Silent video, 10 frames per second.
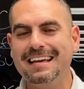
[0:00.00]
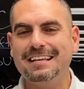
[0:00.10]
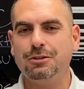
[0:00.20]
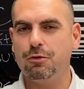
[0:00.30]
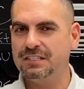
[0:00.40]

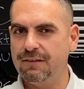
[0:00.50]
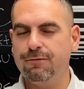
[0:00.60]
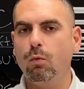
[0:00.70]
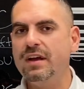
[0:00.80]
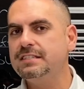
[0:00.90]
So there's
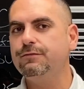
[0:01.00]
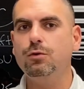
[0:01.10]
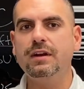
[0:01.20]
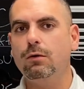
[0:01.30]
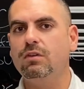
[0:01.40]
different ways of
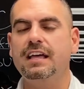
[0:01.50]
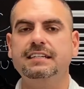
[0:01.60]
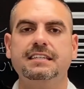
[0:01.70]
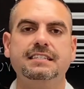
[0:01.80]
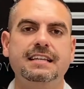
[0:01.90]
doing it with
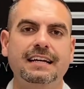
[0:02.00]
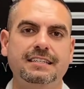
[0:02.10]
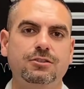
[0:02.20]
Lexis Nexis.